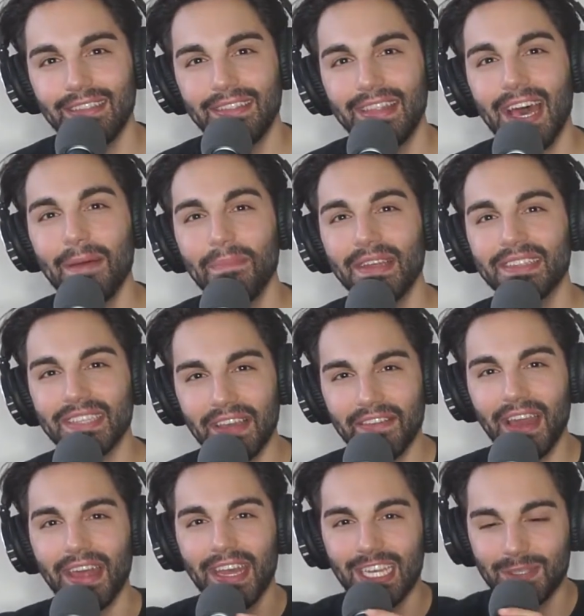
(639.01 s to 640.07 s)
That means I've
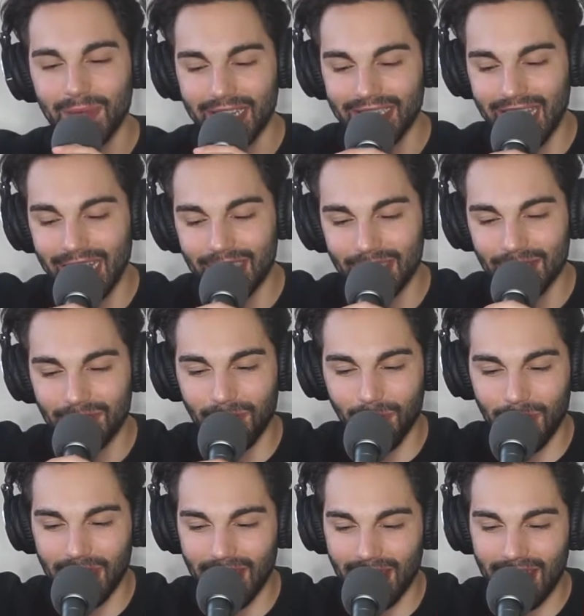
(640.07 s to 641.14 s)
got expectations
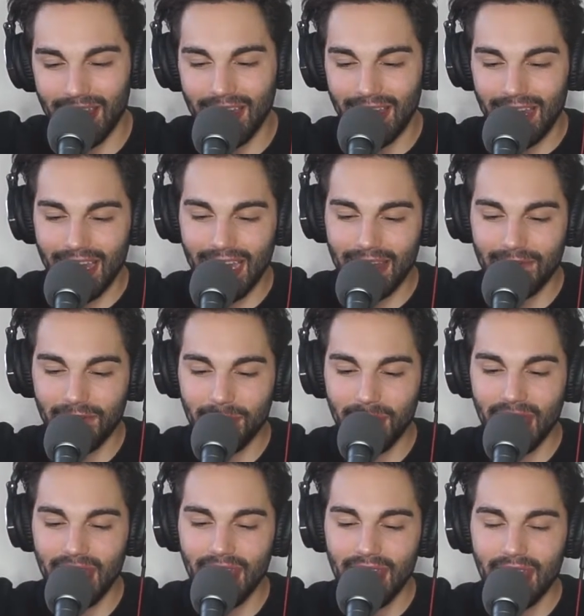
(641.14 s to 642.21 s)
for you. And for
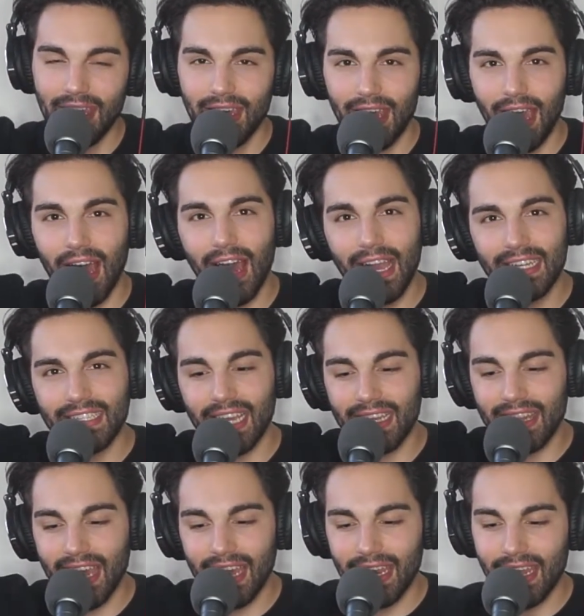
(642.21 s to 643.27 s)
me, I
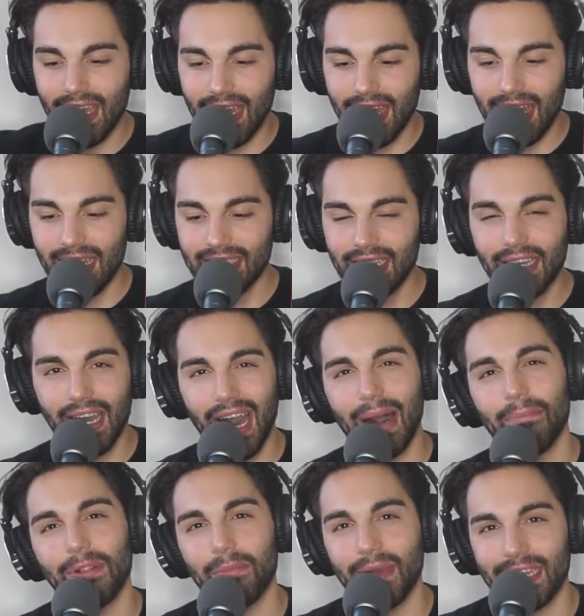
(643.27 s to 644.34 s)
take that as a
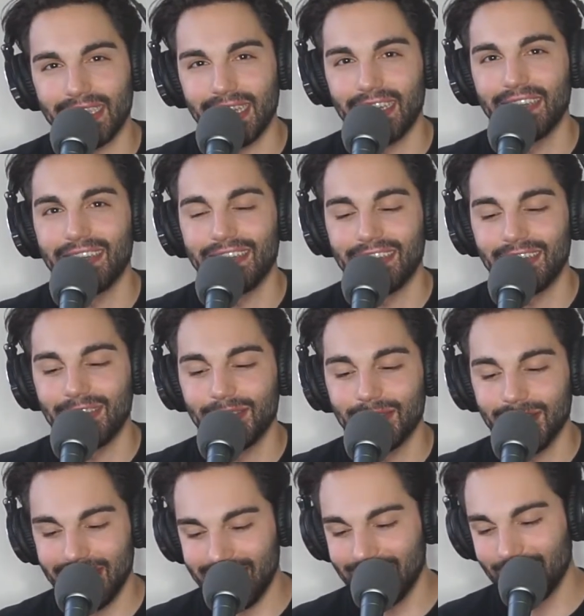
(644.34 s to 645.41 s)
compliment.
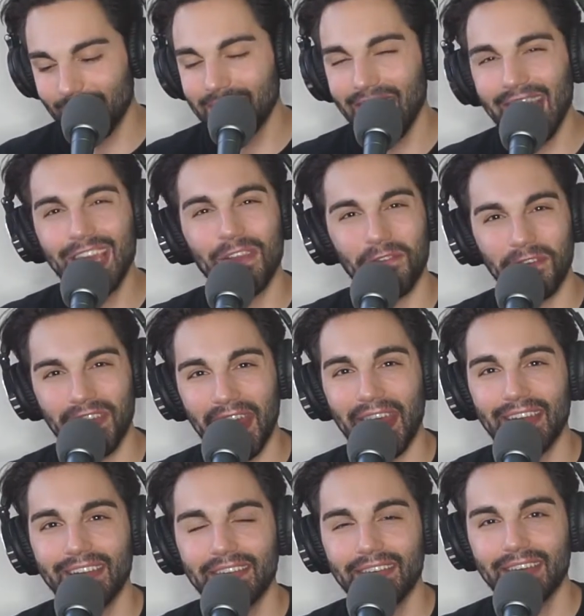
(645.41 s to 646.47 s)
So thank you for
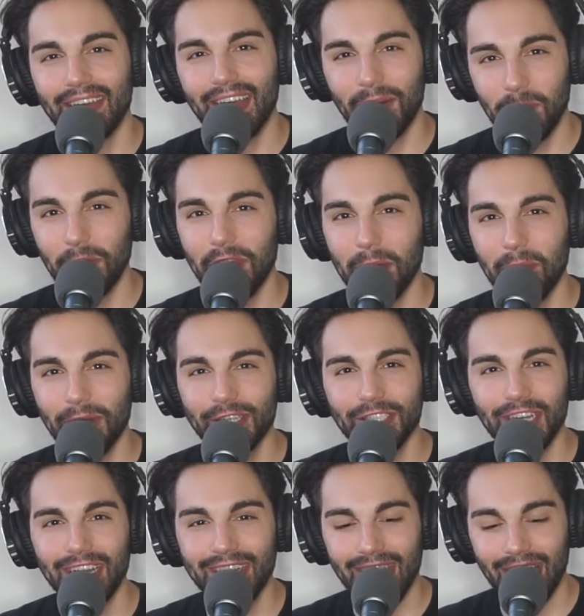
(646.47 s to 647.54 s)
that. I really
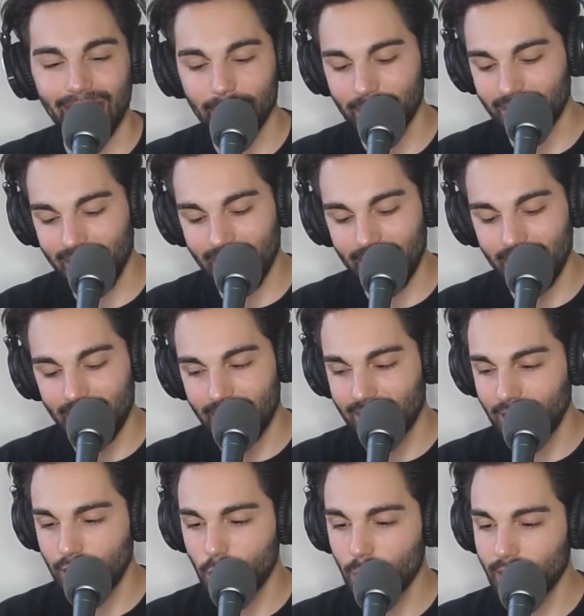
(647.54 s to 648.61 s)
appreciate that. I'm glad
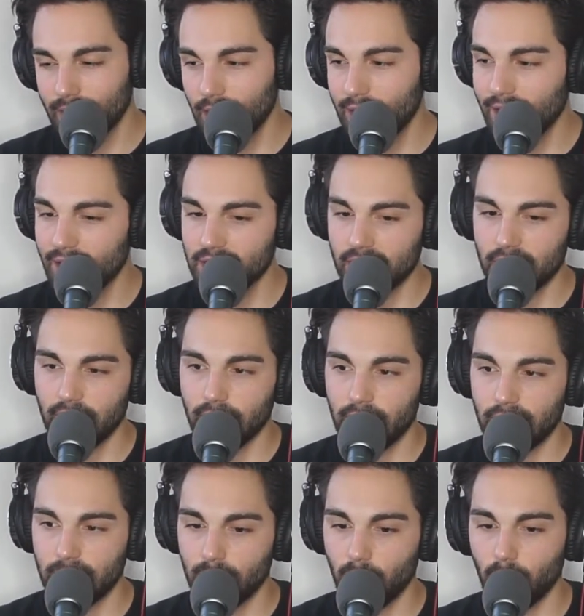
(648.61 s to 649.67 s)
that you recognize that there
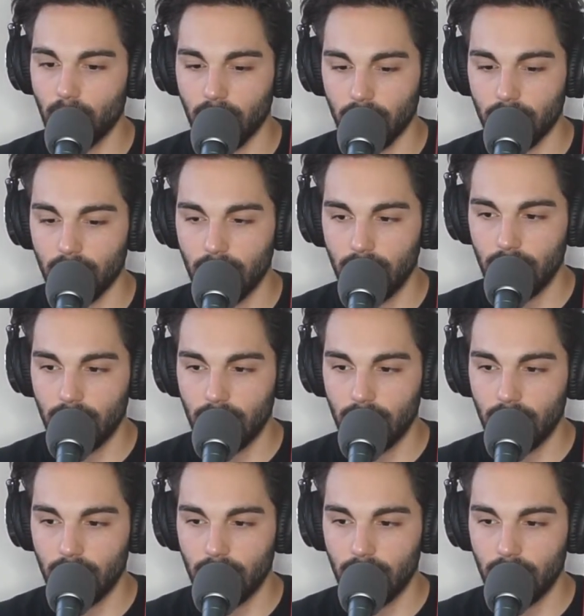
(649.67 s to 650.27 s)
is work.